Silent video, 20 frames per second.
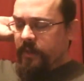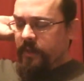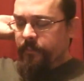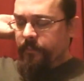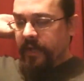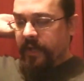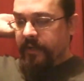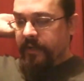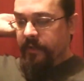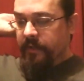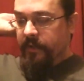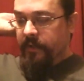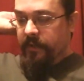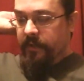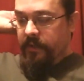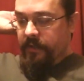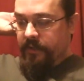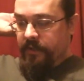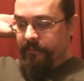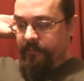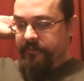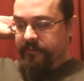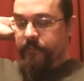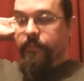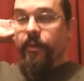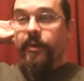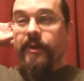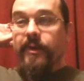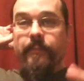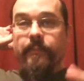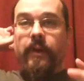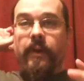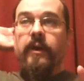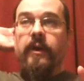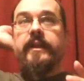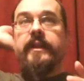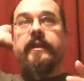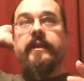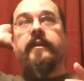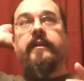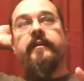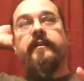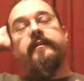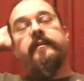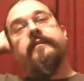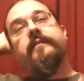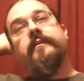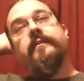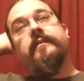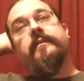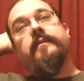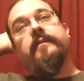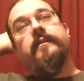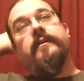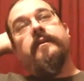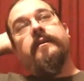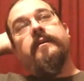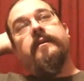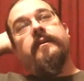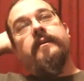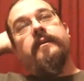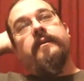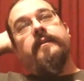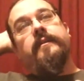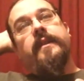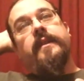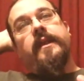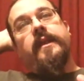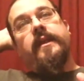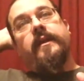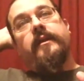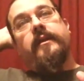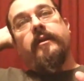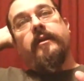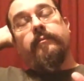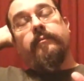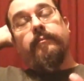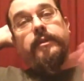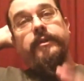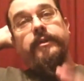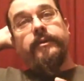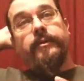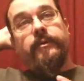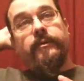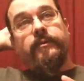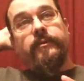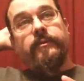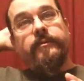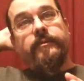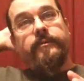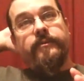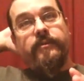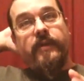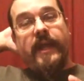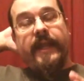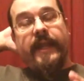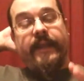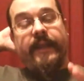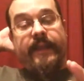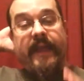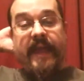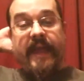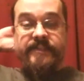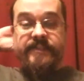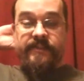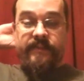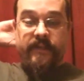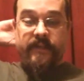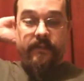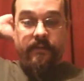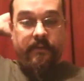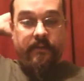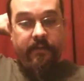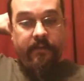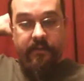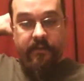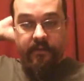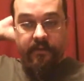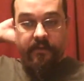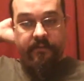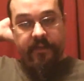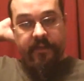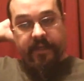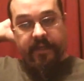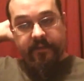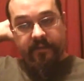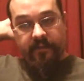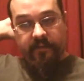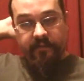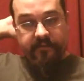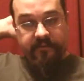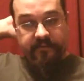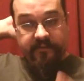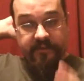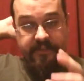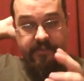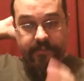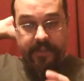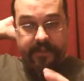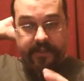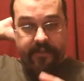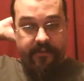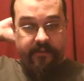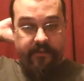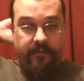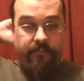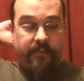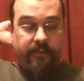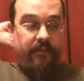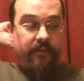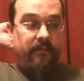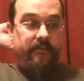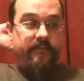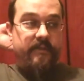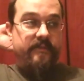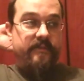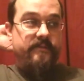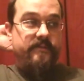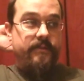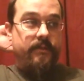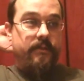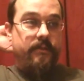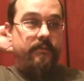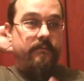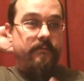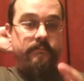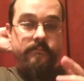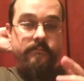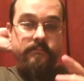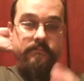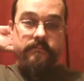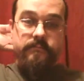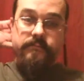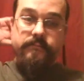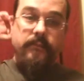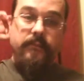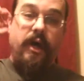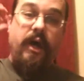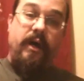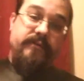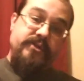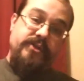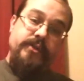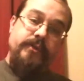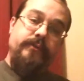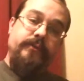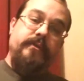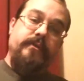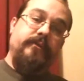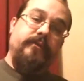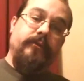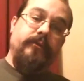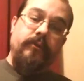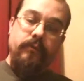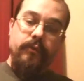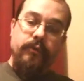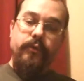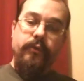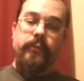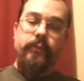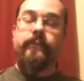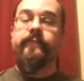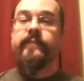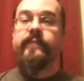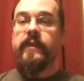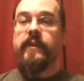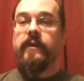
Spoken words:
But the most important part is the blue dragon hatchling that is situated in the middle of this little offshoot, this little room.